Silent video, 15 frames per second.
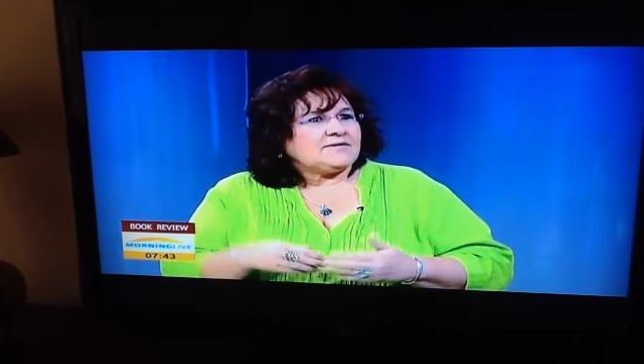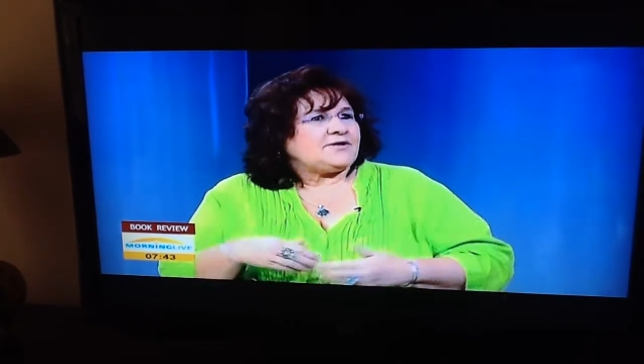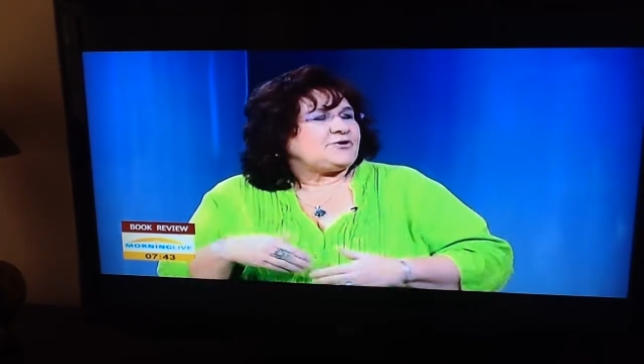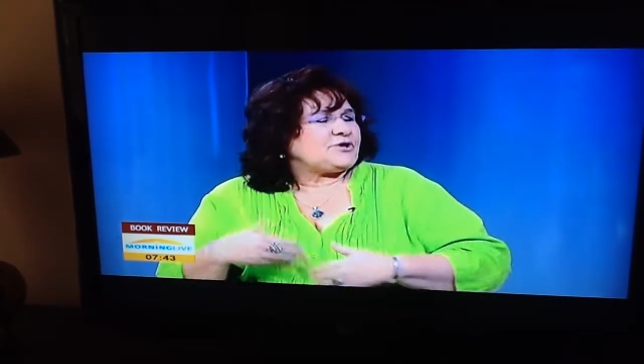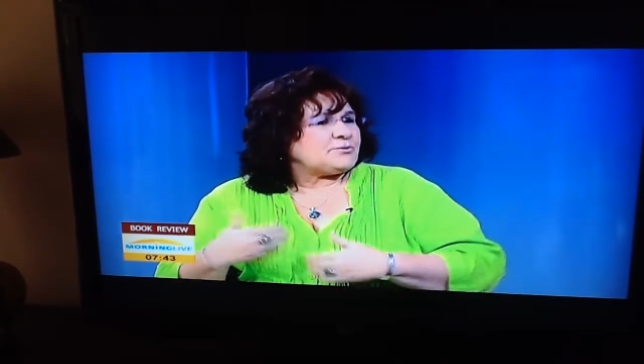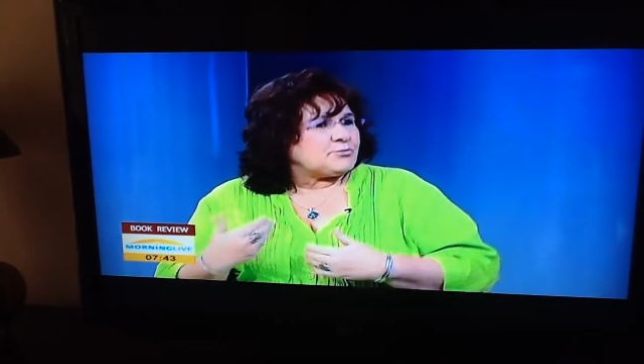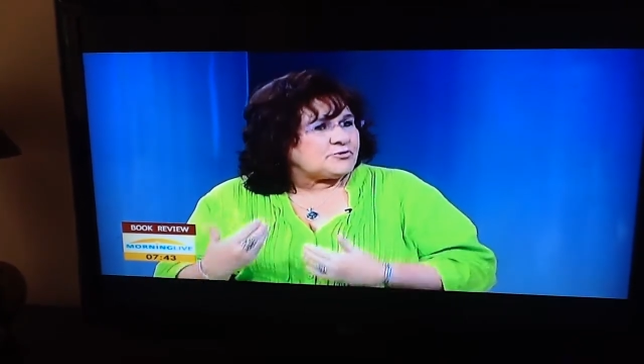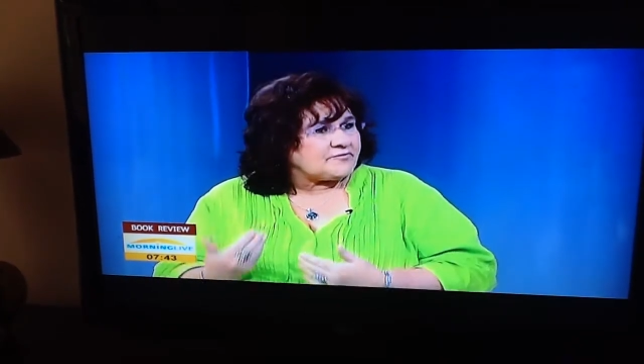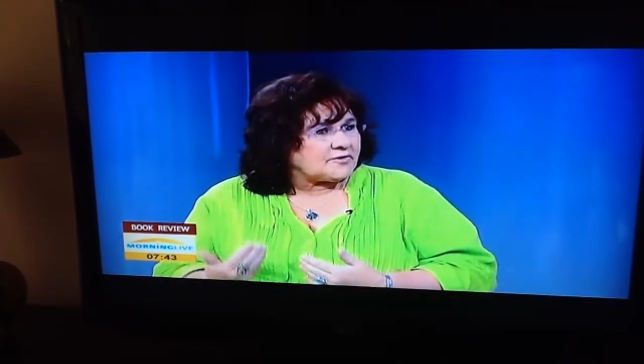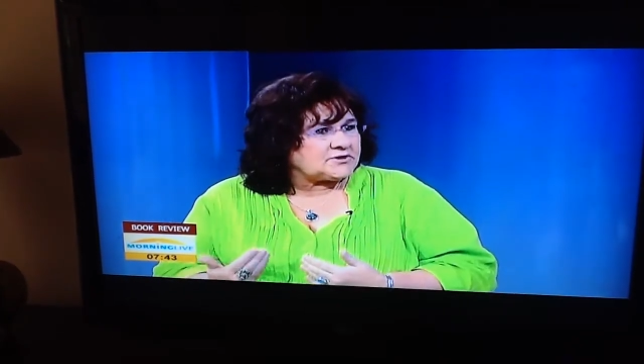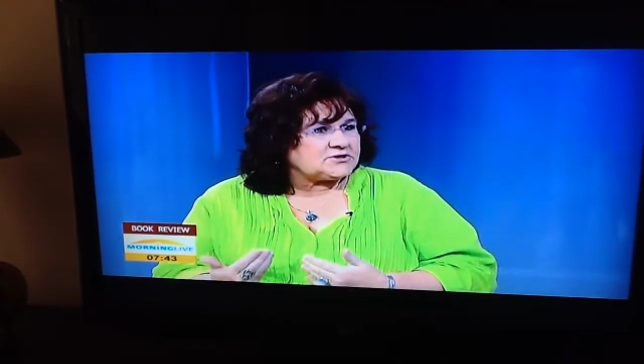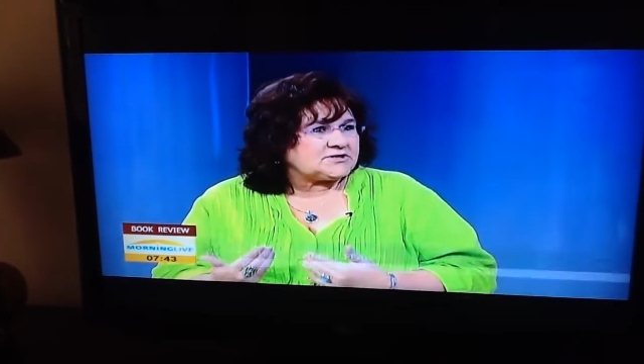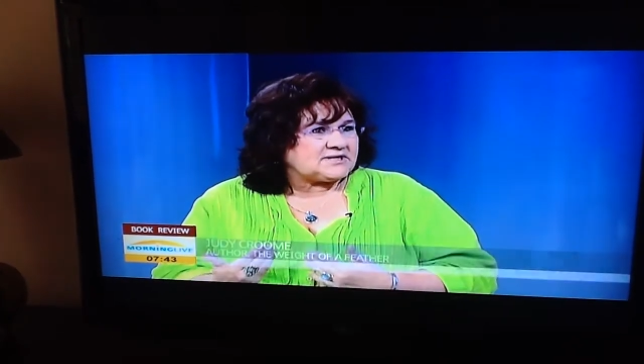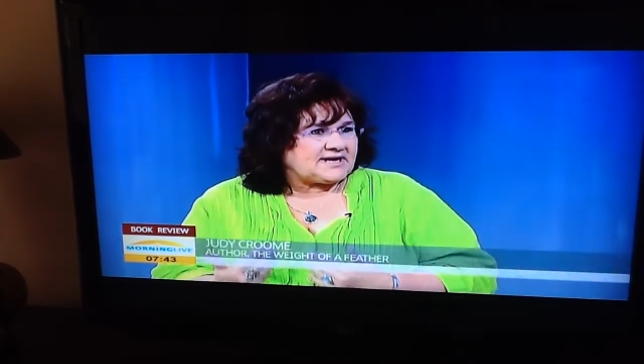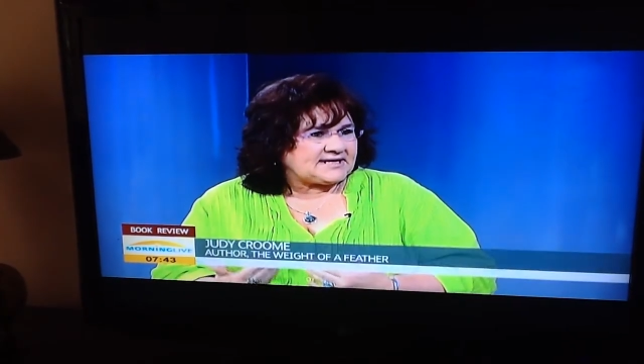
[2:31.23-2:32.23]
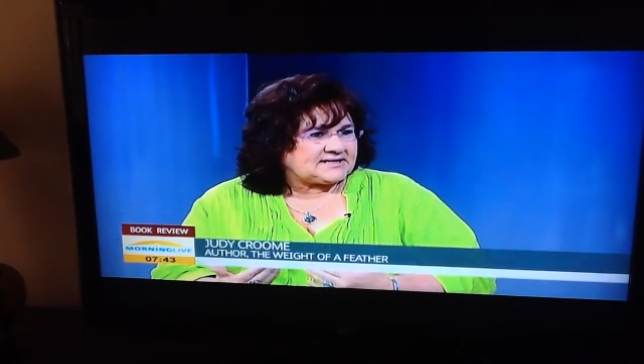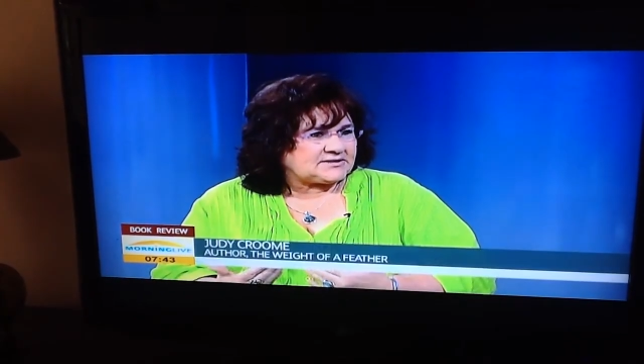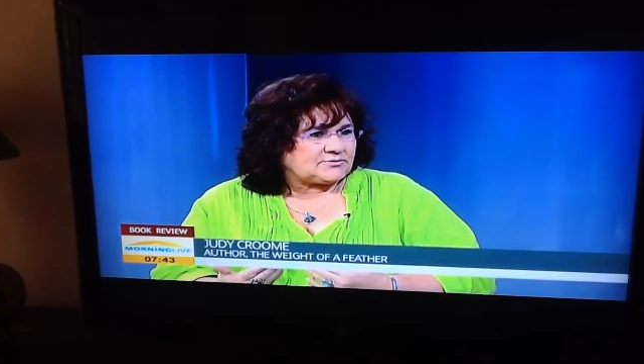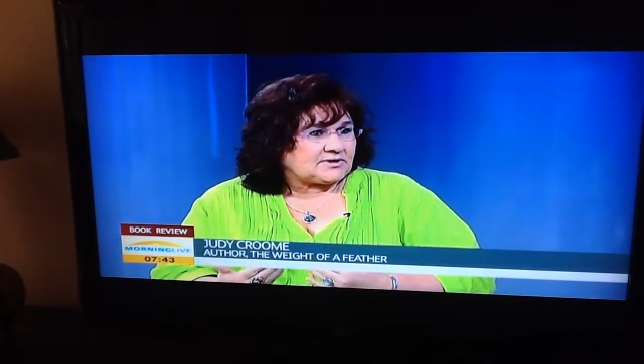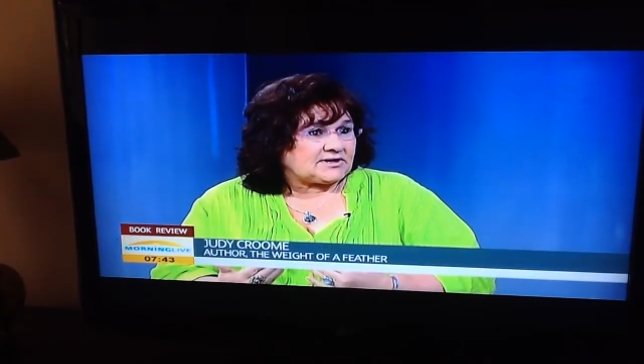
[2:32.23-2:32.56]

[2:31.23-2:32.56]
then you can move on to the next one. You